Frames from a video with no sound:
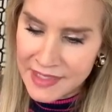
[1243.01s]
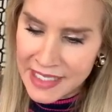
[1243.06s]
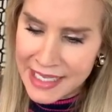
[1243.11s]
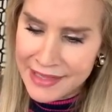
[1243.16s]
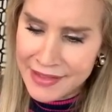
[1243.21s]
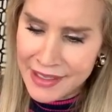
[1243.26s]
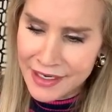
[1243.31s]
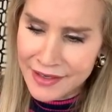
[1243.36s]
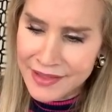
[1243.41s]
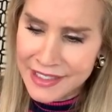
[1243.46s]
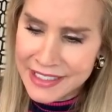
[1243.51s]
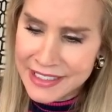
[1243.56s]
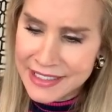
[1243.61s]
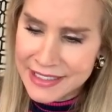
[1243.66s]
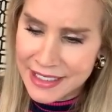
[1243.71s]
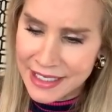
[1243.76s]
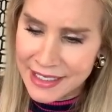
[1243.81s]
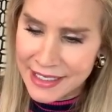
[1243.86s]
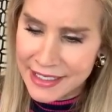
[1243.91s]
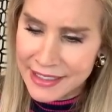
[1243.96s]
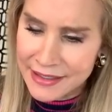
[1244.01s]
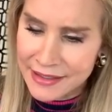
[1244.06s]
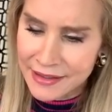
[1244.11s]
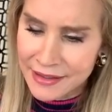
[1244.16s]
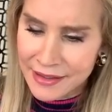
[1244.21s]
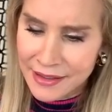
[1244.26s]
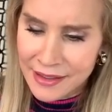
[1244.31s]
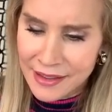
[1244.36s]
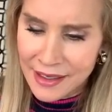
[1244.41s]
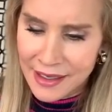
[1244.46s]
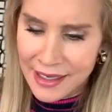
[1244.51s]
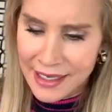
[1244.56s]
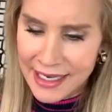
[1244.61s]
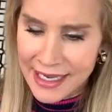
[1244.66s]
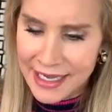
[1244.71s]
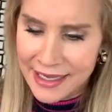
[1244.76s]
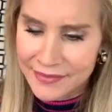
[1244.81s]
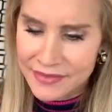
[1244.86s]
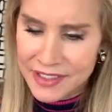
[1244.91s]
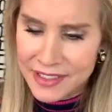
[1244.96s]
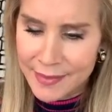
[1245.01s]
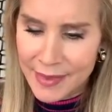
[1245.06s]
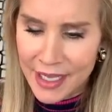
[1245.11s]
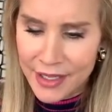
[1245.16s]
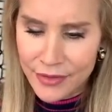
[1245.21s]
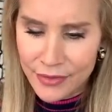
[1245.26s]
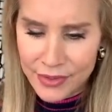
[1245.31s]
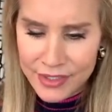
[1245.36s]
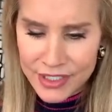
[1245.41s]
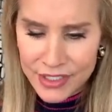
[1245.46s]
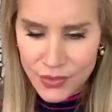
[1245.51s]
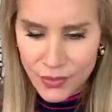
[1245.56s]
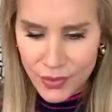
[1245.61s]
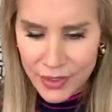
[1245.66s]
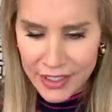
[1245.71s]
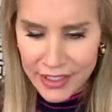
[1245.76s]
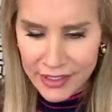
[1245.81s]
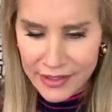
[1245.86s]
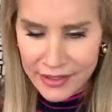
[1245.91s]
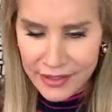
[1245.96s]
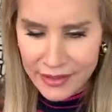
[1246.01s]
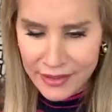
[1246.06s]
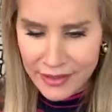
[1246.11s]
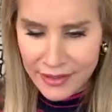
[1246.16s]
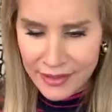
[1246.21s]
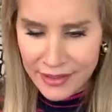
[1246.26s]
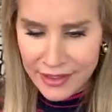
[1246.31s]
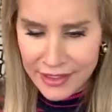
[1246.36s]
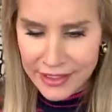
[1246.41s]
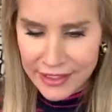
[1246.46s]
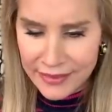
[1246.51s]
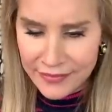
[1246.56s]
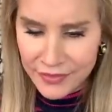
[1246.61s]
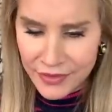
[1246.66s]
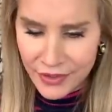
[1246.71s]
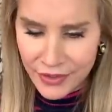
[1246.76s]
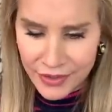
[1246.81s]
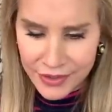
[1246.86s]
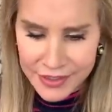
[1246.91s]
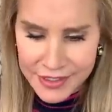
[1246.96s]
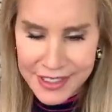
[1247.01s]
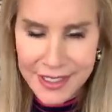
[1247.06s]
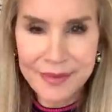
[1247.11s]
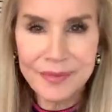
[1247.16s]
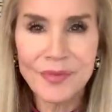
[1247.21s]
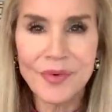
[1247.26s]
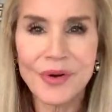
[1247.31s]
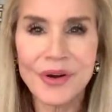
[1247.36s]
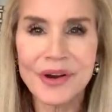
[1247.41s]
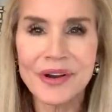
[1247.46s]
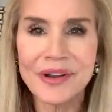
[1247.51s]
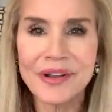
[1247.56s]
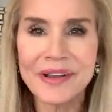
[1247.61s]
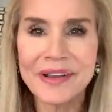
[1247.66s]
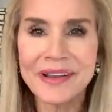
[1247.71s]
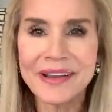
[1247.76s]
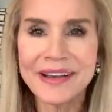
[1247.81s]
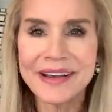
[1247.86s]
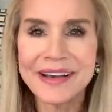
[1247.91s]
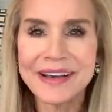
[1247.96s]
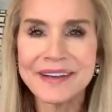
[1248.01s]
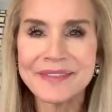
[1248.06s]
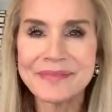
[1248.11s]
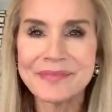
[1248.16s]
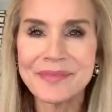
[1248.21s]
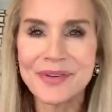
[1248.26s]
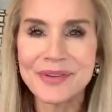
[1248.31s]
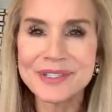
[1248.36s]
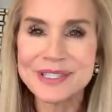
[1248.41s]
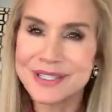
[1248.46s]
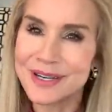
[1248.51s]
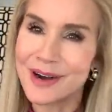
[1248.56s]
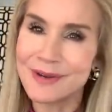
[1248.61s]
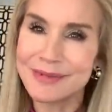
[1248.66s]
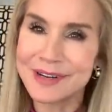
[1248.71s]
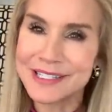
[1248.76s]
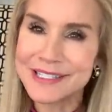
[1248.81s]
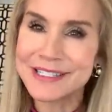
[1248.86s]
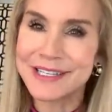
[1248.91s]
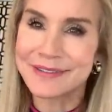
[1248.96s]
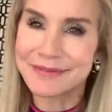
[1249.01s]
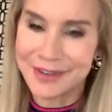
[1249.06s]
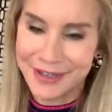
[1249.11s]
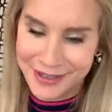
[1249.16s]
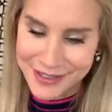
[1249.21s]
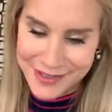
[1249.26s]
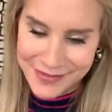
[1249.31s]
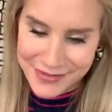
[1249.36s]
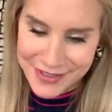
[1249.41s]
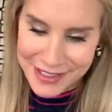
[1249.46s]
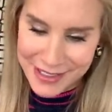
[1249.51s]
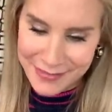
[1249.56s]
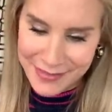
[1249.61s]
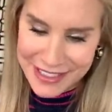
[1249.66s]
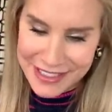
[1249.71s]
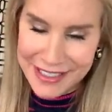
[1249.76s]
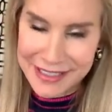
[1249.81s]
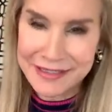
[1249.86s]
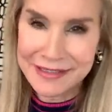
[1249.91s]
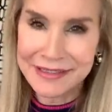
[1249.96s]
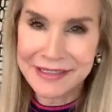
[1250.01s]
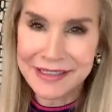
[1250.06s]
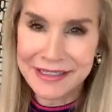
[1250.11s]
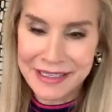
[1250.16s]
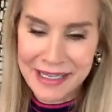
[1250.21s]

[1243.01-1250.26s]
And then on this side, I have some other assorted gift cards, more, more Starbucks gift cards for some reason.